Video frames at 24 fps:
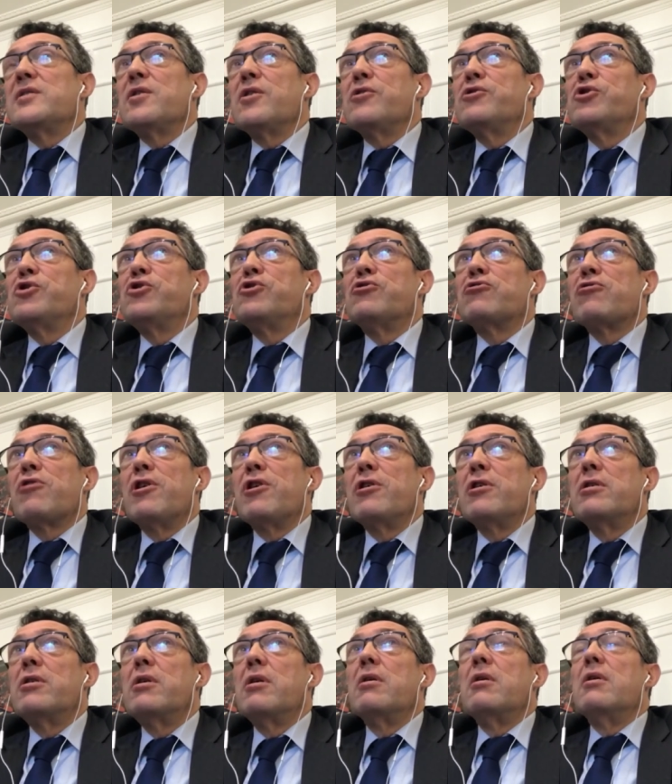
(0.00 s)
such
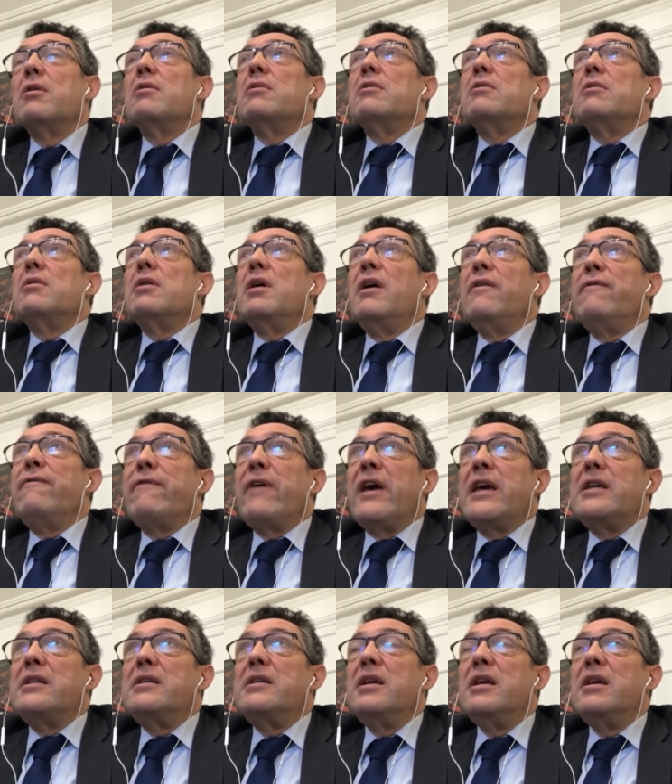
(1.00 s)
drug
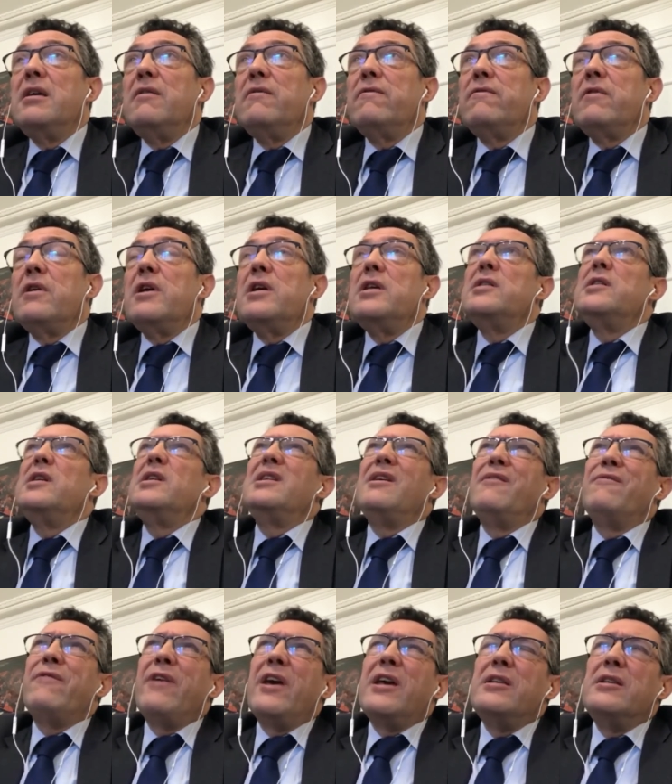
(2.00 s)
effective? Is it
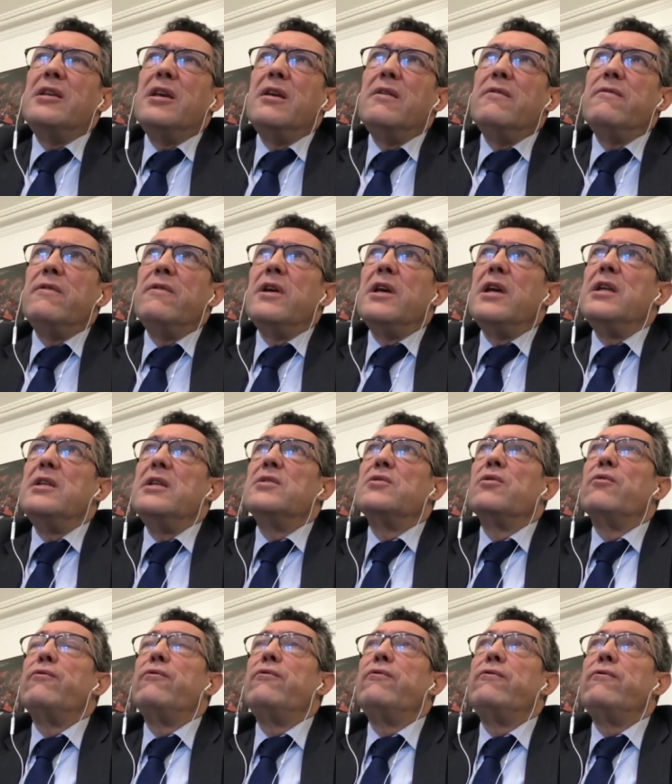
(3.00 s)
effective in
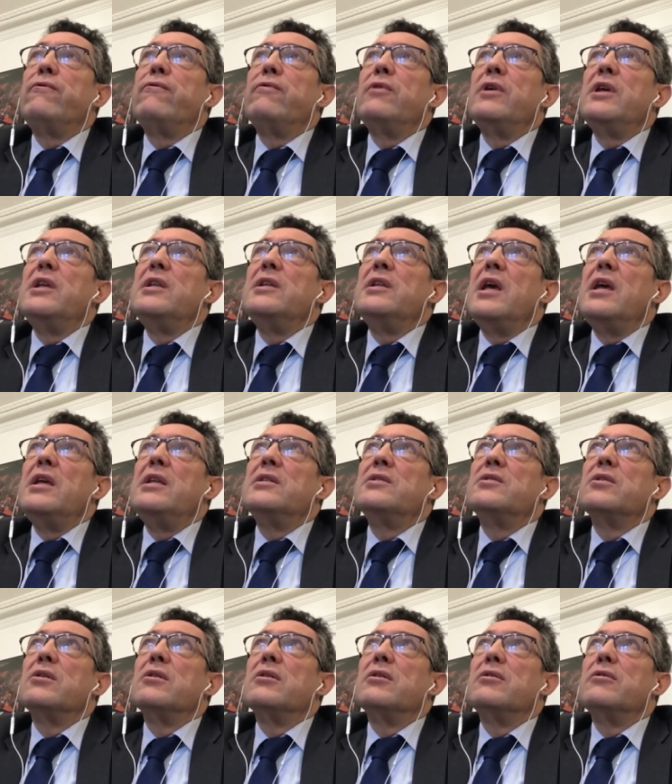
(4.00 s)
the in in
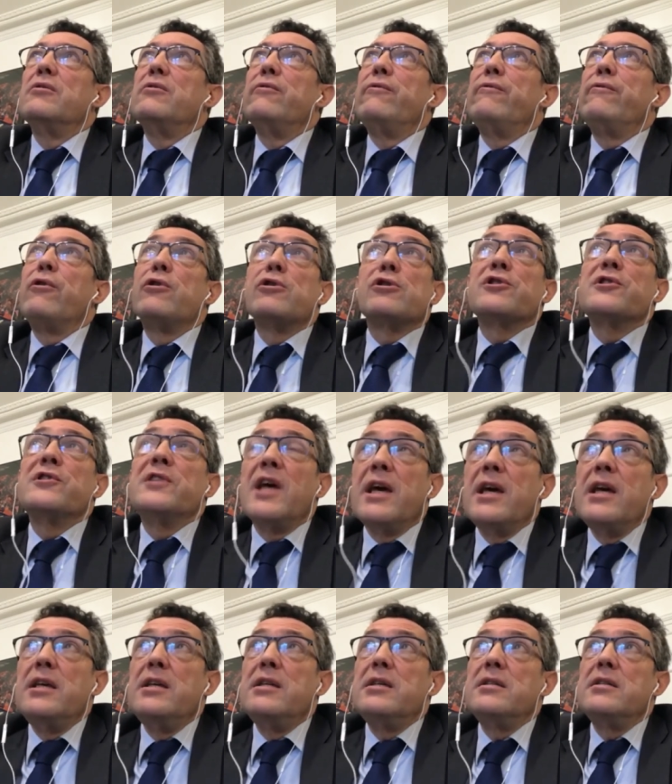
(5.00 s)
the first
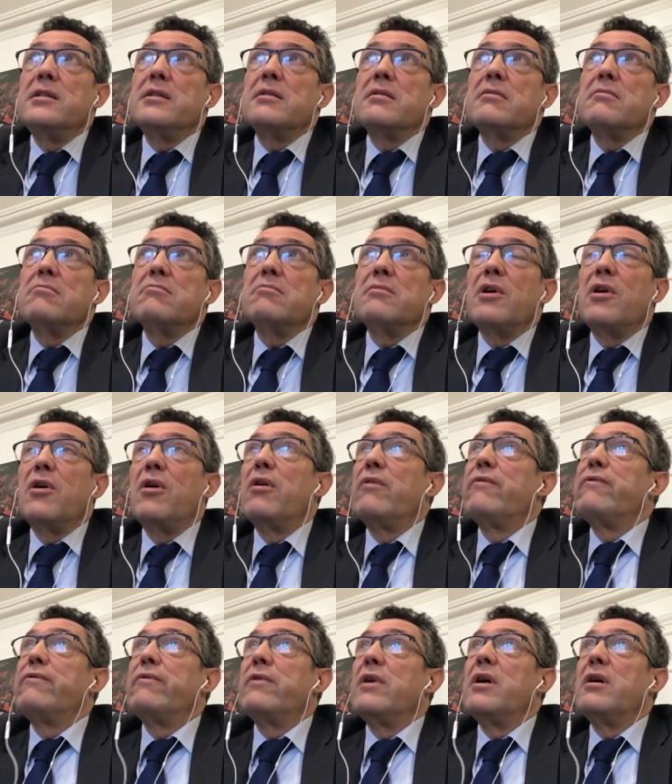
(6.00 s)
days
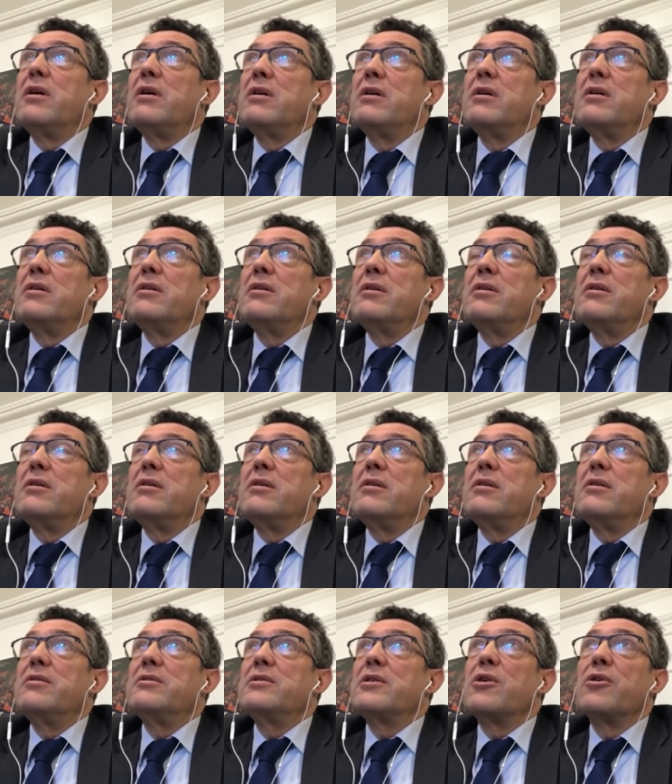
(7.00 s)
of uh,
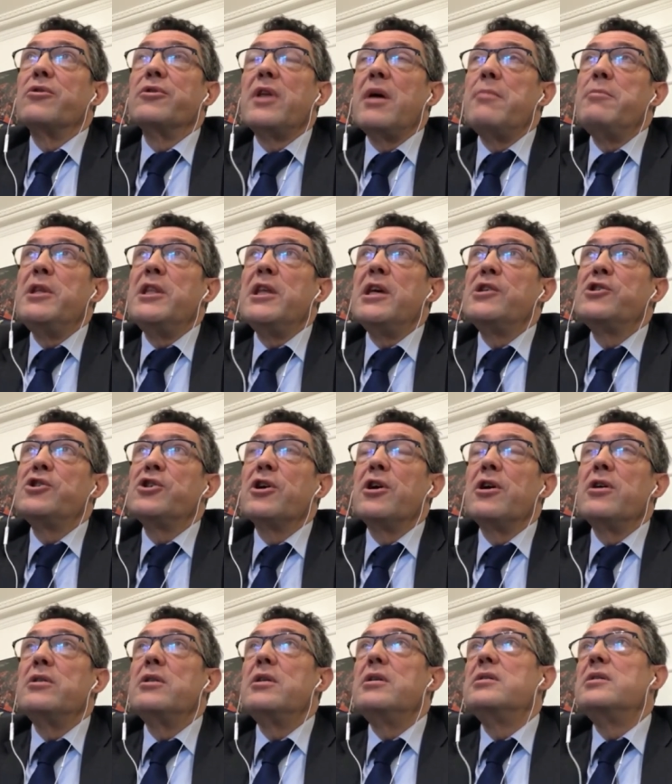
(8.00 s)
the
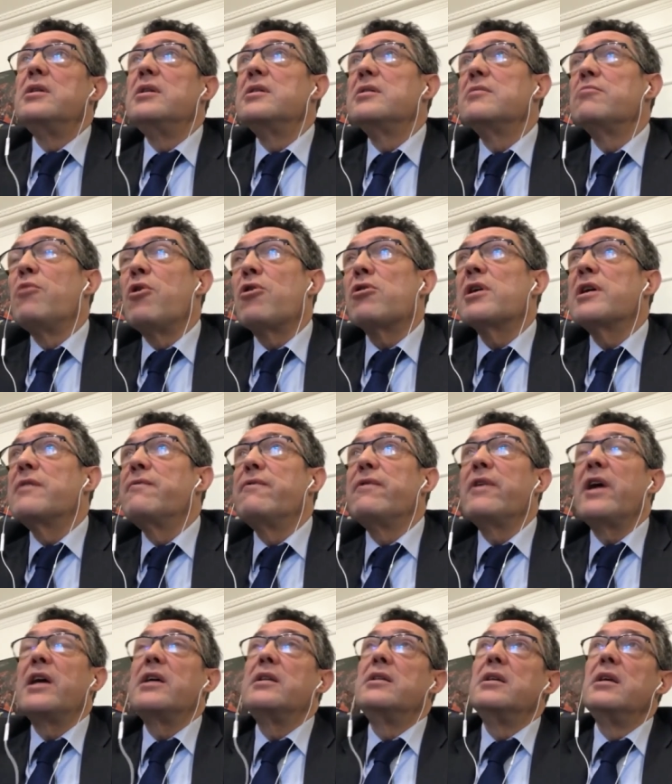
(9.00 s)
contamination? Is this more
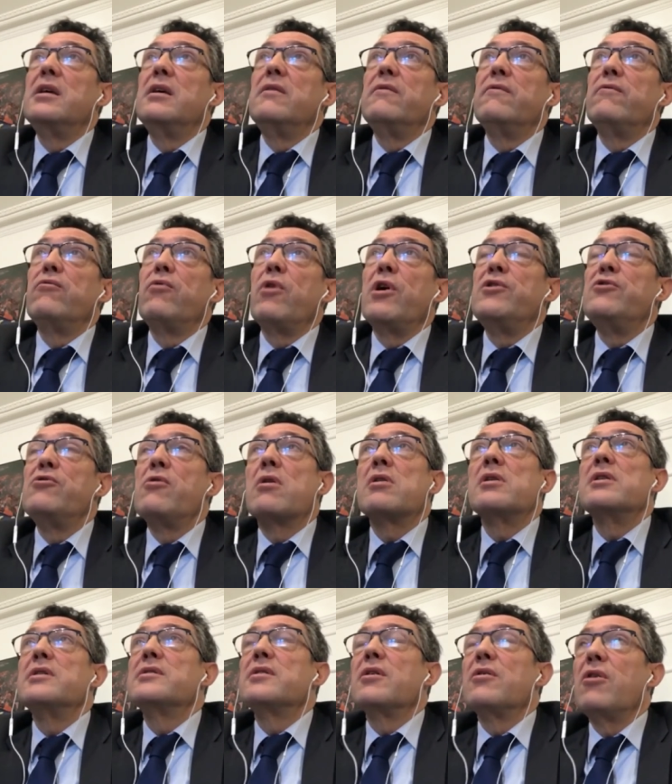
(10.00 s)
effective when you are
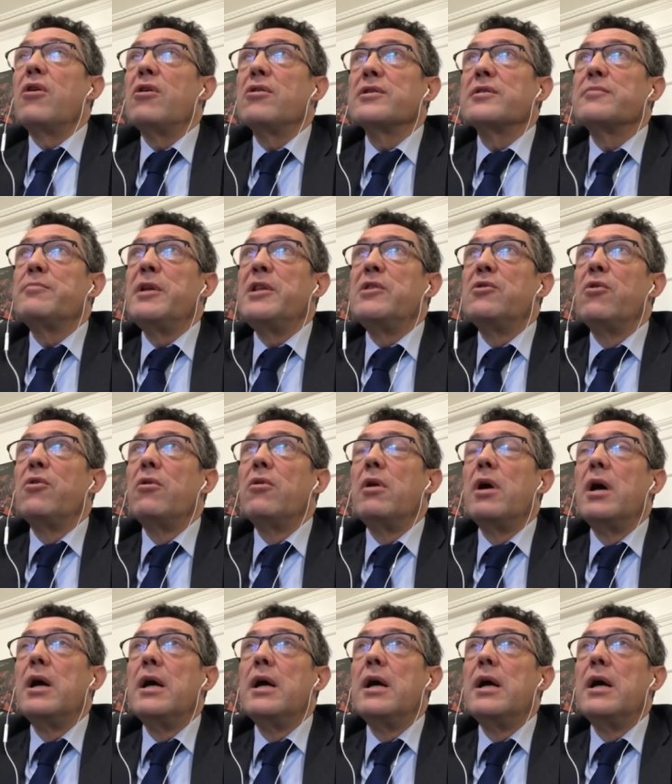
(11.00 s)
in the hospital?